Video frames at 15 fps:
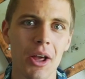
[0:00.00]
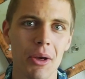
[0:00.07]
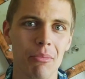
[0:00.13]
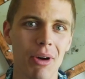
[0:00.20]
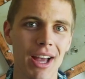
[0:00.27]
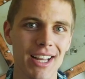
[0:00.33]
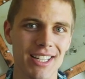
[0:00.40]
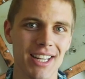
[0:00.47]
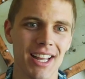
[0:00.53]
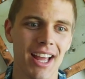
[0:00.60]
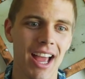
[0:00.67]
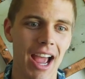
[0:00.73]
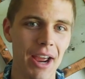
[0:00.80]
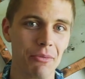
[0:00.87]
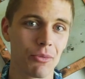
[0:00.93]
but
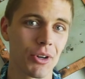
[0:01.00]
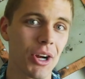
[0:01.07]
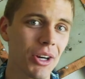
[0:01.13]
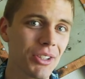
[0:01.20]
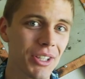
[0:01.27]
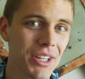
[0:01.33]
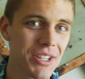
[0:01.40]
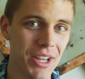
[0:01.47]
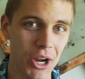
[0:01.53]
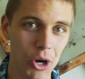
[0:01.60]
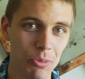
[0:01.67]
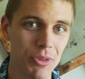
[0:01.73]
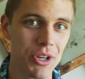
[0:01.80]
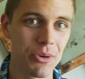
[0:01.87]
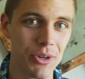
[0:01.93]
I, regardless, I
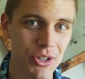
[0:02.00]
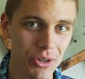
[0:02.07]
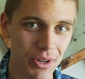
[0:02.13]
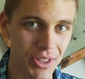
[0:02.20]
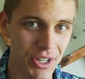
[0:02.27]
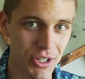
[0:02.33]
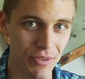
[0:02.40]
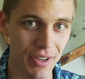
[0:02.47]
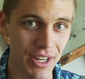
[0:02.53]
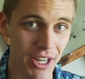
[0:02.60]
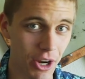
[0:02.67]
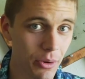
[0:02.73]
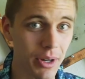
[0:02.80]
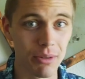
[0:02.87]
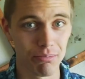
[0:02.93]
hope that you enjoyed this
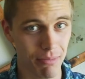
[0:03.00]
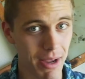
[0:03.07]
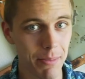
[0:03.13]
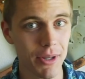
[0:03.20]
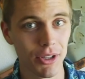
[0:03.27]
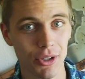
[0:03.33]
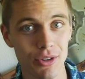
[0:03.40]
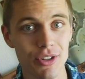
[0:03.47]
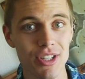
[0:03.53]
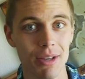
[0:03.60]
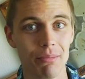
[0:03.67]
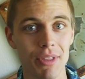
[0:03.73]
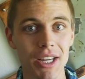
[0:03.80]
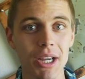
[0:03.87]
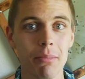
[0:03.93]
video and maybe learned
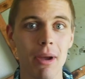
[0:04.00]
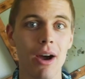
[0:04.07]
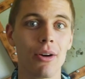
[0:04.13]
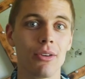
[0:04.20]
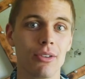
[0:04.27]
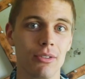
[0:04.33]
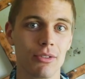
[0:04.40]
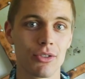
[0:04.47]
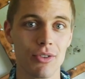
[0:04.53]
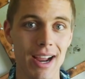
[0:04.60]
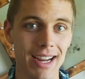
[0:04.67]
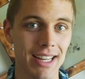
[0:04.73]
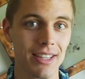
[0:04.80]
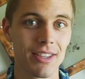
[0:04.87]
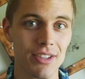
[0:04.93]
something about
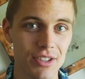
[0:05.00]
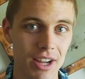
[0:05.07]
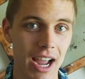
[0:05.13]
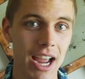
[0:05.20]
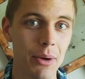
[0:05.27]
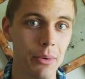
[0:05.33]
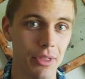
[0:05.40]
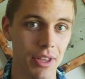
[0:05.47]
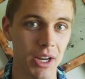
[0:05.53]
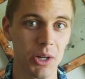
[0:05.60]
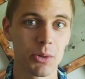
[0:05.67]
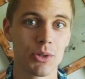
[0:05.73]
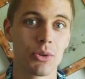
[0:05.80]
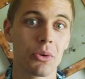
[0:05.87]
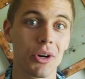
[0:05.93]
tracking the sky with an
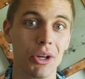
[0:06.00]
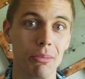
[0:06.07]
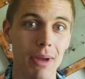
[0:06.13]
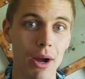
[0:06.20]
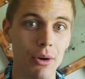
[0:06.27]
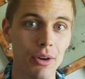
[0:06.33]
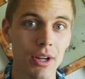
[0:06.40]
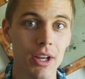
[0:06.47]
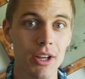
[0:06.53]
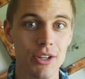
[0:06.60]
equatorial mount.